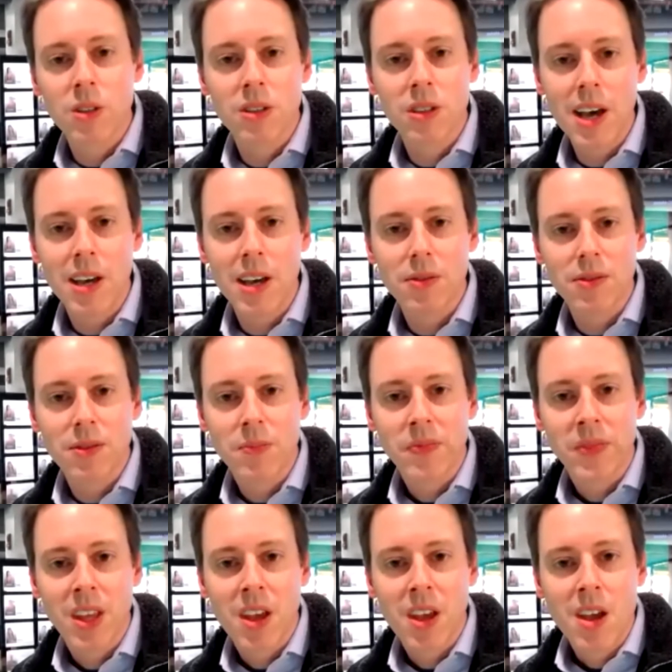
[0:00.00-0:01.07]
life.
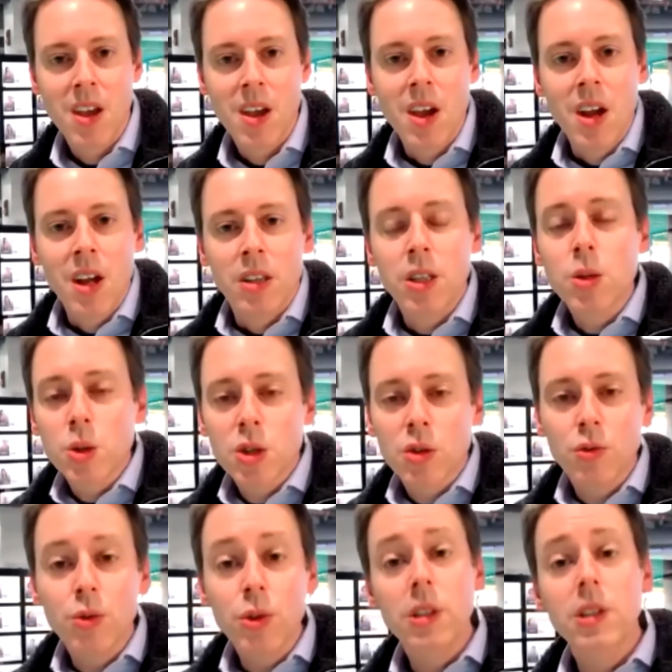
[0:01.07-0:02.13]
This was a
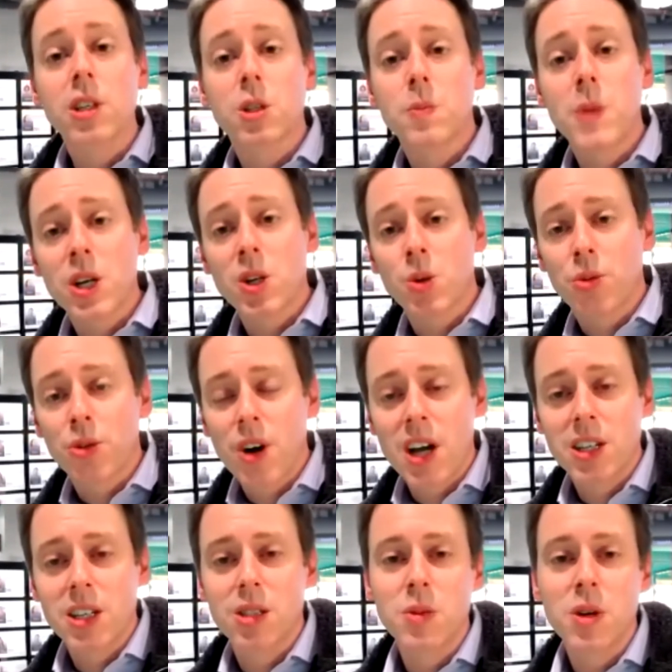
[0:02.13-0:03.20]
really special
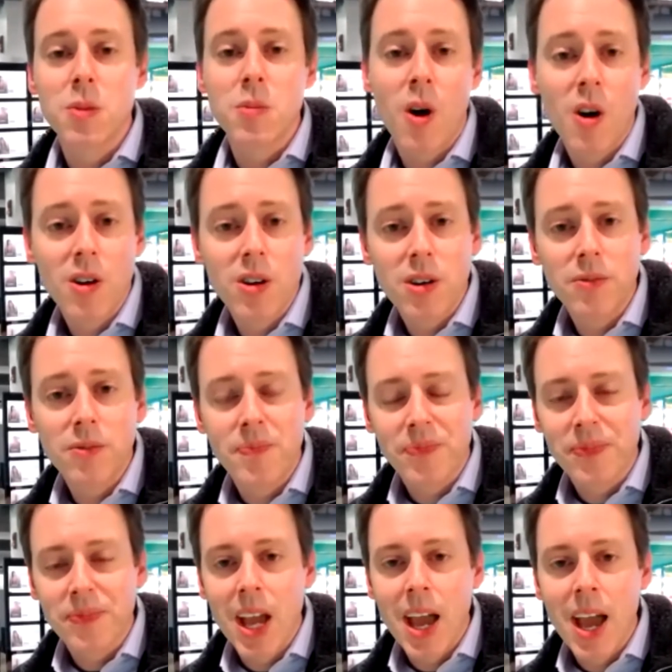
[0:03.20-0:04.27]
project to be a part of,
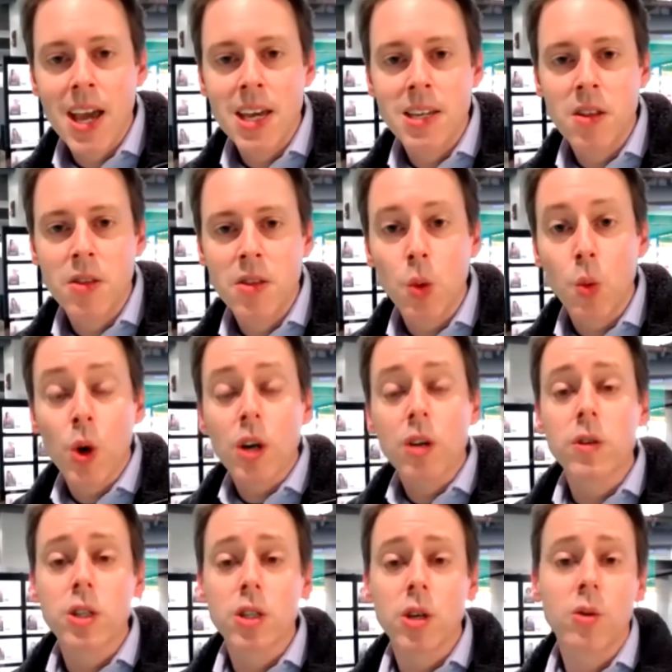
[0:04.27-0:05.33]
and the work
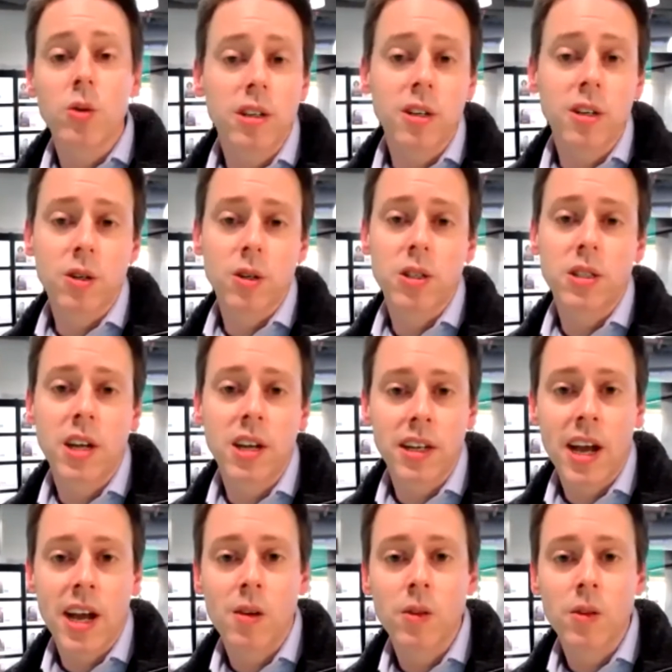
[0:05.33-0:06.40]
resulted in Christiana
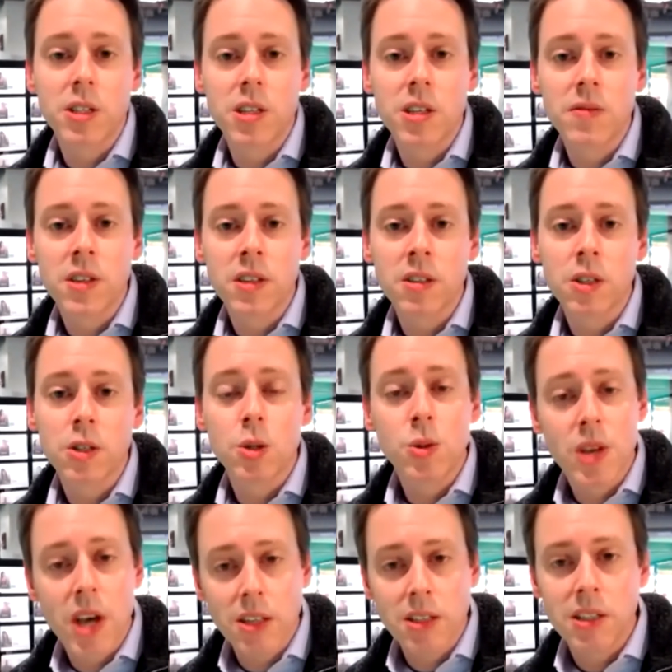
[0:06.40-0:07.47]
Care receiving the
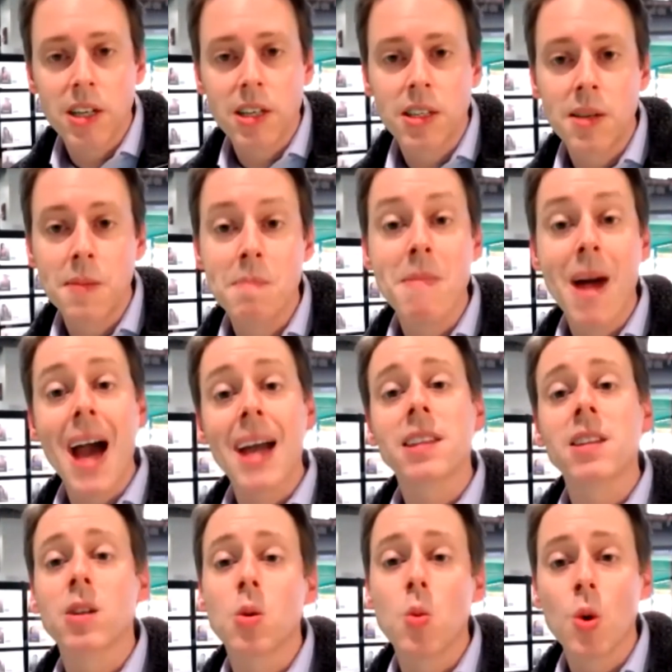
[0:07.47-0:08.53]
2018
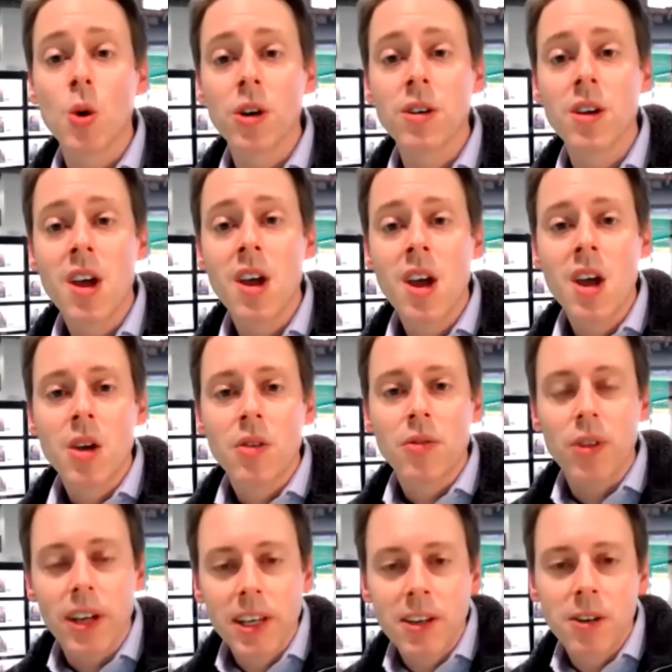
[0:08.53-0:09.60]
Magnet Award
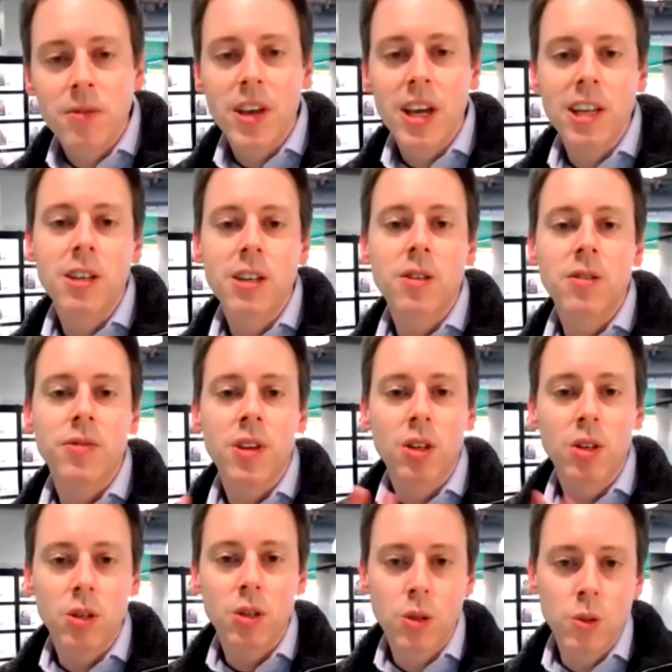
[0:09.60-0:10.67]
for innovative
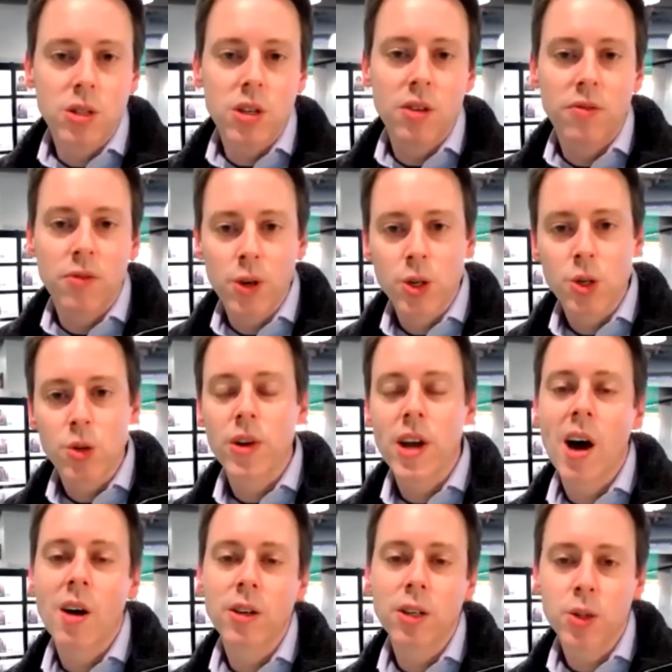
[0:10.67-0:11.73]
use of virtual
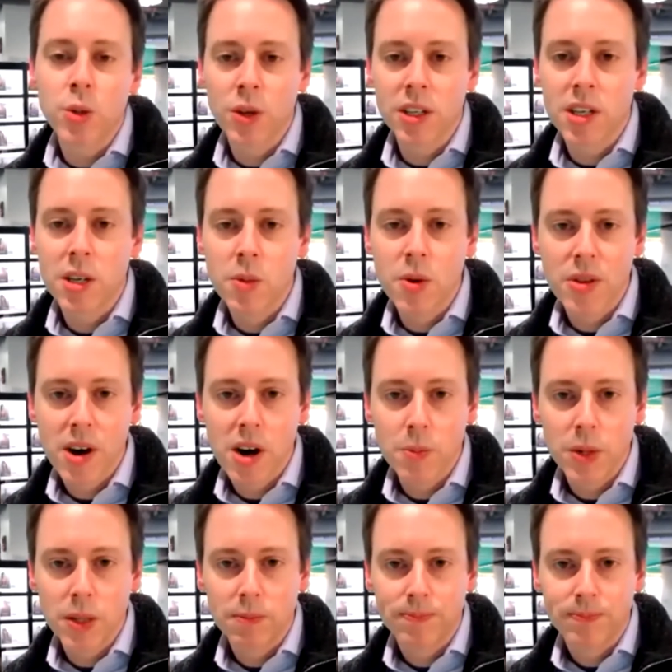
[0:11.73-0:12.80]
reality during chemotherapy.